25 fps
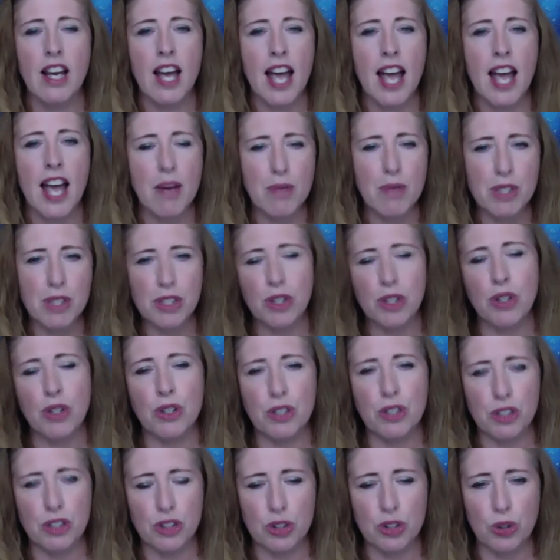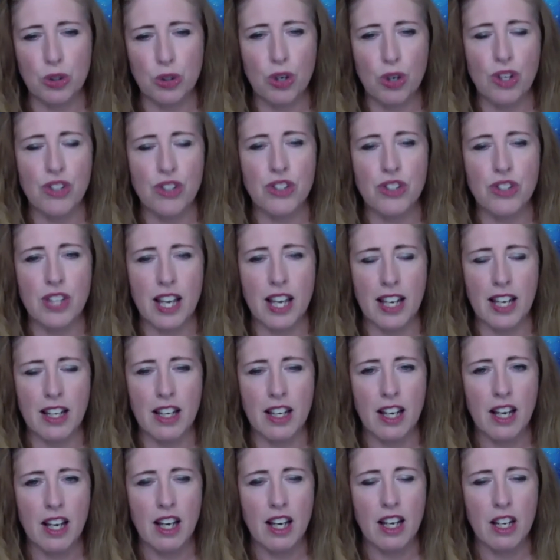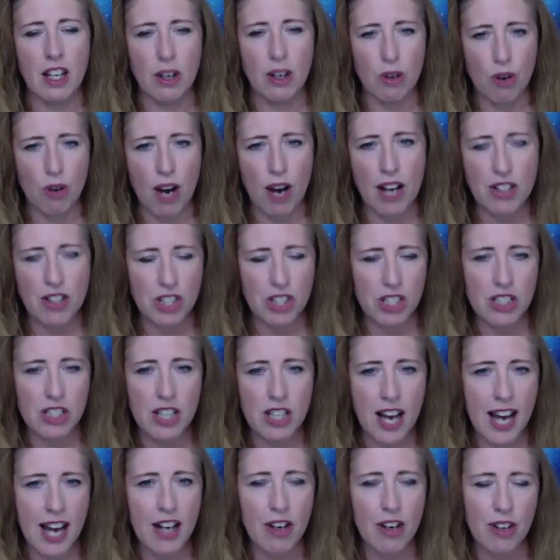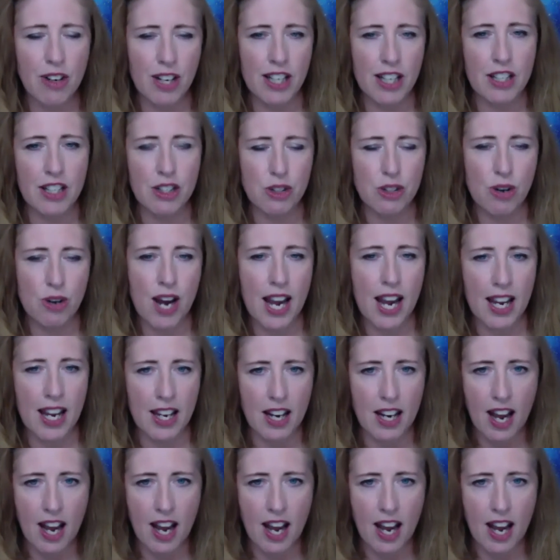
And return to source. And you know, crouching tiger, hidden dragon.